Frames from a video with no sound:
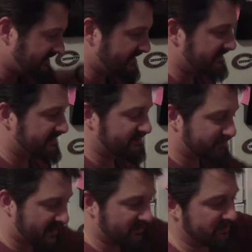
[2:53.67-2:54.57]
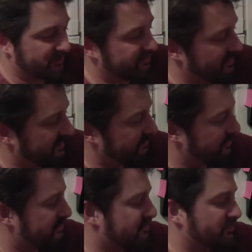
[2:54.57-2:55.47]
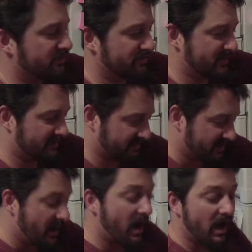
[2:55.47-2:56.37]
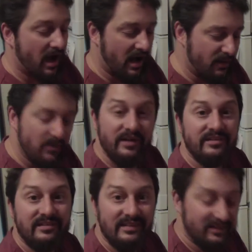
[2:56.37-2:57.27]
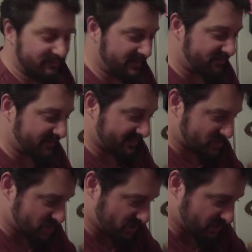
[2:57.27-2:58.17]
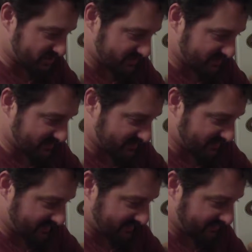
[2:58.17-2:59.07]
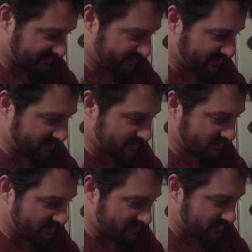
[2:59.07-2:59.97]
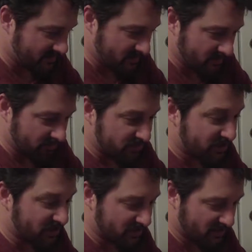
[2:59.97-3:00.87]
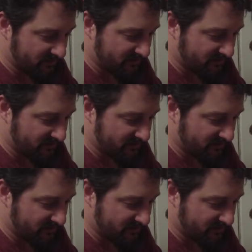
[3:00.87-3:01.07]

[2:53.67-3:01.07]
dead. These batteries are fried. We should throw them out. I want to see if they've got a charge in them or not. So, turn our